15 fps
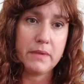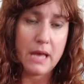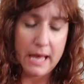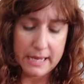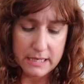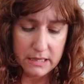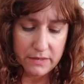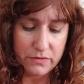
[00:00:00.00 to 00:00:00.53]
I
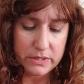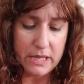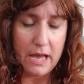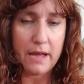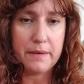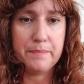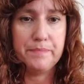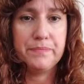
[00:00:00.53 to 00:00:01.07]
can live with
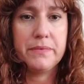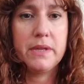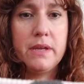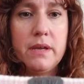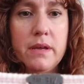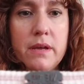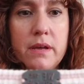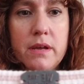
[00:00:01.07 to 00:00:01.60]
that.
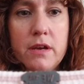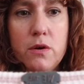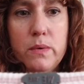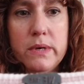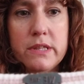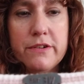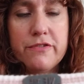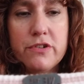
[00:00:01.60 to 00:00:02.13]

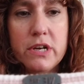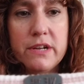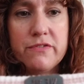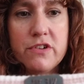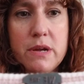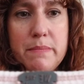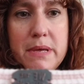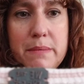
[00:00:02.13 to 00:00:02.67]
We the free,
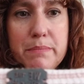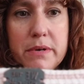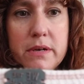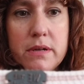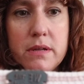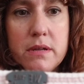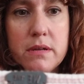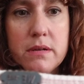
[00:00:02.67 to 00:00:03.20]
free
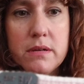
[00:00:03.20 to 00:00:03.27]
people.